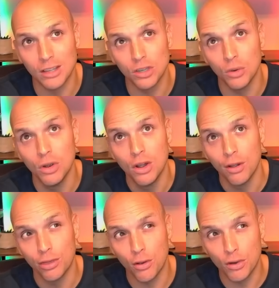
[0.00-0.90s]
So
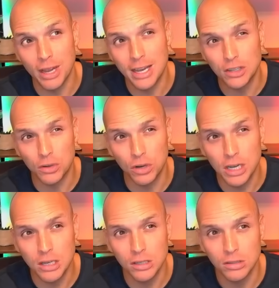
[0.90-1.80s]
38
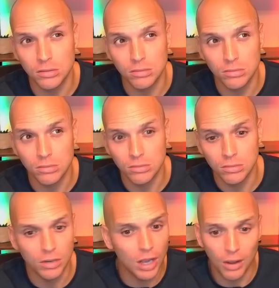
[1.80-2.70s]
degrees
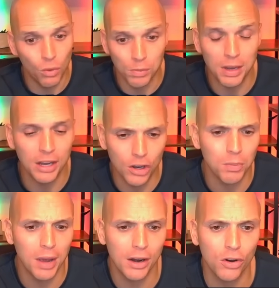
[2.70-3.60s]
would be a good
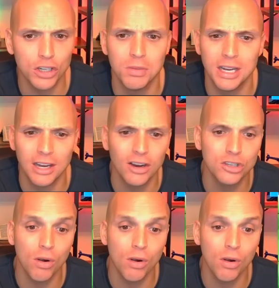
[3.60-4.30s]
bet across many areas.